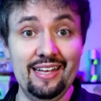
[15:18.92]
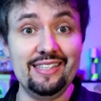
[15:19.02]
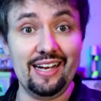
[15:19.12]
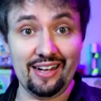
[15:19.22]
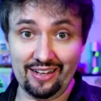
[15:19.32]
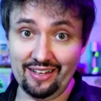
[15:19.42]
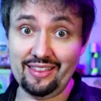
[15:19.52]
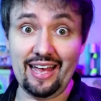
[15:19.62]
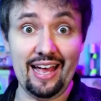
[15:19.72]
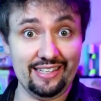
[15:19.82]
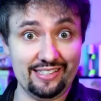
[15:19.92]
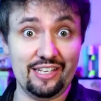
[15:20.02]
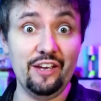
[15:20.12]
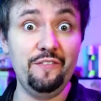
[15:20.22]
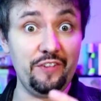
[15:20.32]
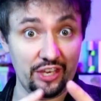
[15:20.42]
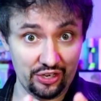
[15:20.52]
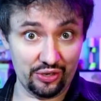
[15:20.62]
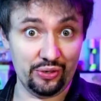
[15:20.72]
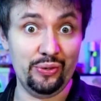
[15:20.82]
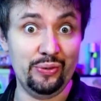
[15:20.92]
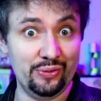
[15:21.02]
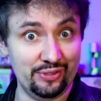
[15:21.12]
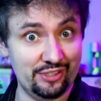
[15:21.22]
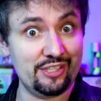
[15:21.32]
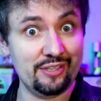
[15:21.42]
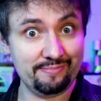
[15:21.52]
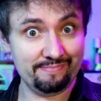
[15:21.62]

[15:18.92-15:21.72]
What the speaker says: It's all thanks to Fuse.